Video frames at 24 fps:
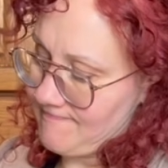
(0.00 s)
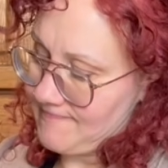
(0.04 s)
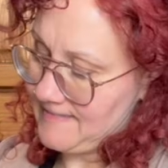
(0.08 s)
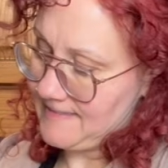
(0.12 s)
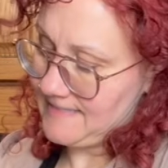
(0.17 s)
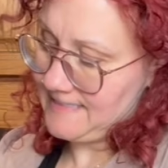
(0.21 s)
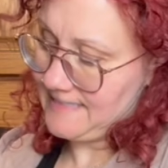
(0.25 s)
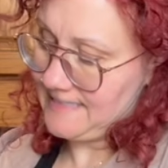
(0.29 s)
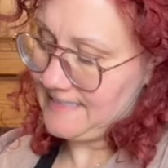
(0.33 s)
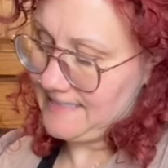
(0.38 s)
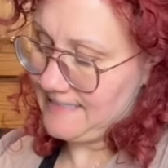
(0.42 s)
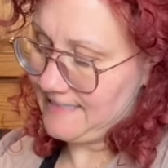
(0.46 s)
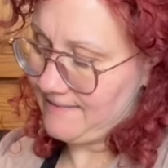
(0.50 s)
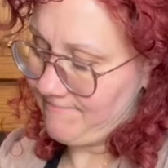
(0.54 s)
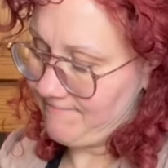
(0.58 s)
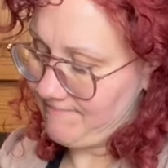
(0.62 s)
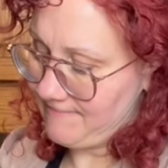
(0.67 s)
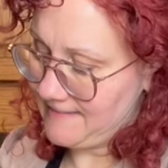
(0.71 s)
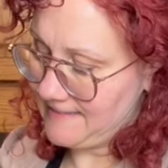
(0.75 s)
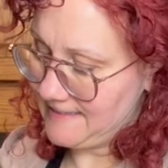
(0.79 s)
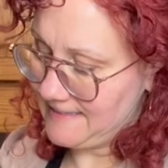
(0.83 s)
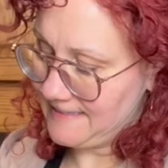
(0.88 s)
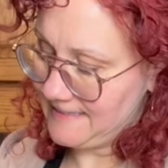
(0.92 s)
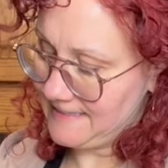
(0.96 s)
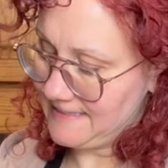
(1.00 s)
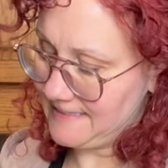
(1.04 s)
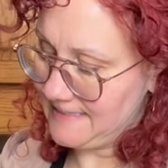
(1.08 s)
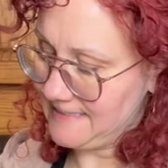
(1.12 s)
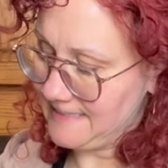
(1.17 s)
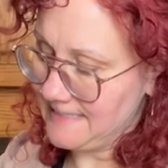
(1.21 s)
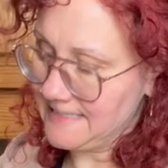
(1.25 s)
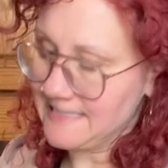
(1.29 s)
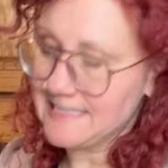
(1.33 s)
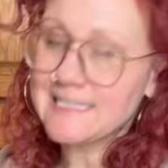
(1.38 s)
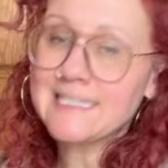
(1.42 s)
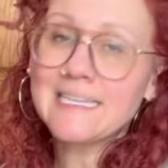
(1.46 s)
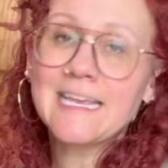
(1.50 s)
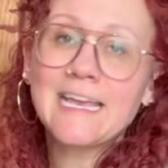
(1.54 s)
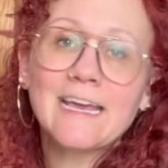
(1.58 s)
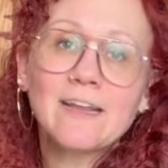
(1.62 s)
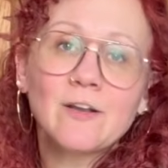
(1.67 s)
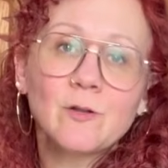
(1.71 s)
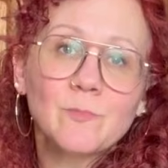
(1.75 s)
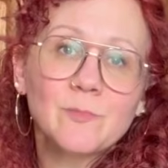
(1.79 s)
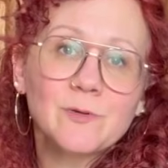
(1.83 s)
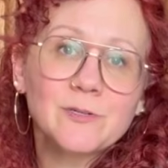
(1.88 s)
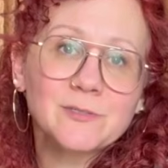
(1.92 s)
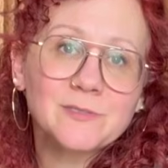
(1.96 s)
this can
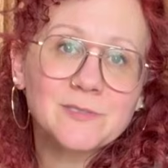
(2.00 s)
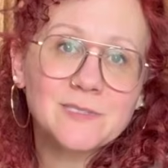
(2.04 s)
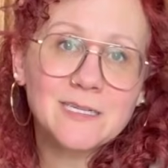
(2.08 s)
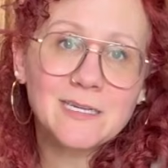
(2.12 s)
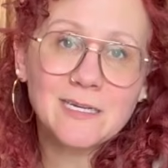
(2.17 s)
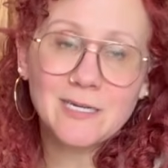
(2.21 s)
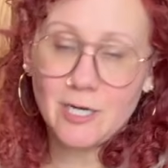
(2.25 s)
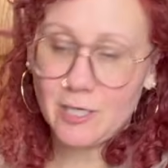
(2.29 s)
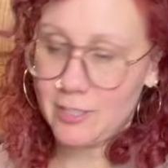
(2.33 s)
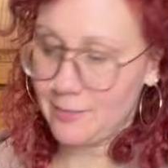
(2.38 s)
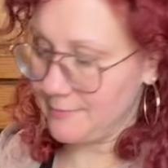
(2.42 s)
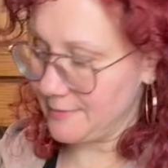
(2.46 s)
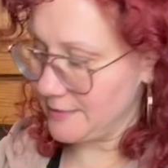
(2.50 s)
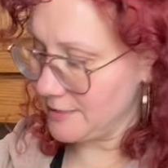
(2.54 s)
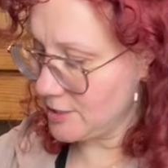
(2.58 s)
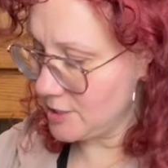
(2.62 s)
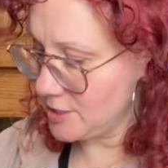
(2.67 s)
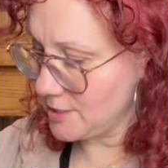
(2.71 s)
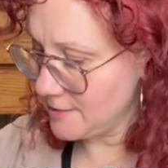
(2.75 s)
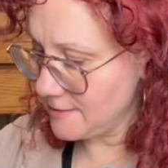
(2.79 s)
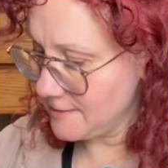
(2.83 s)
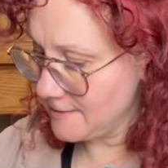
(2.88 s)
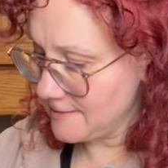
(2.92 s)
opener is garbage.